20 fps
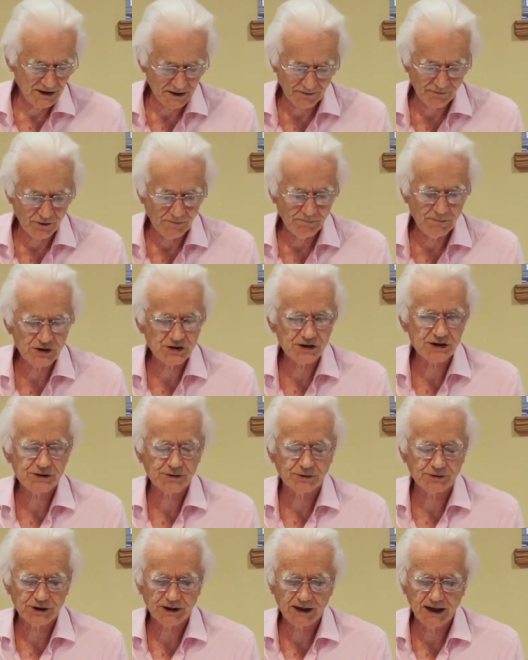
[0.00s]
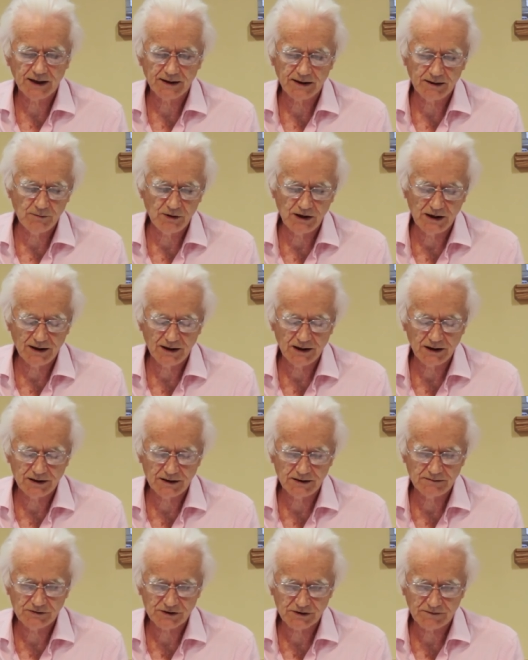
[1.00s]
different business altogether. And we learned
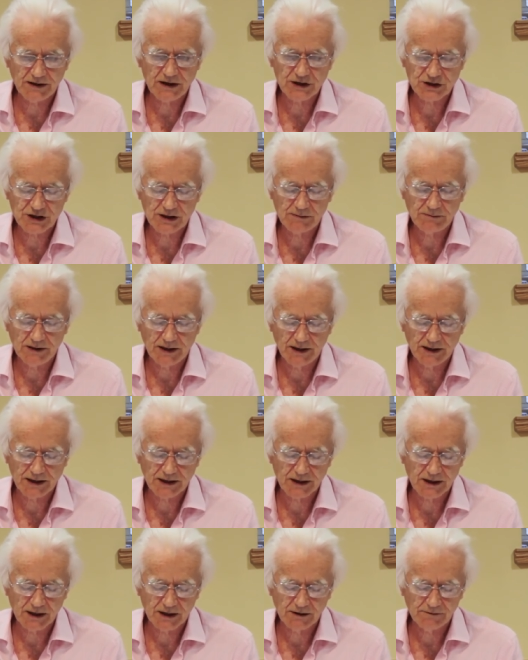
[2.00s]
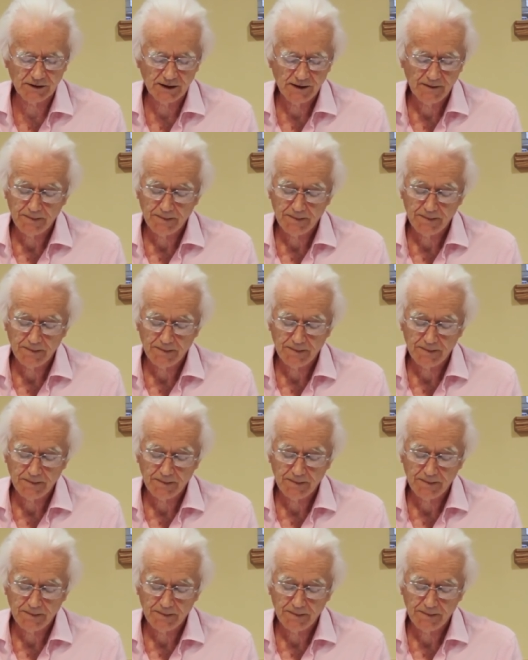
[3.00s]
it was a very steep learning curve.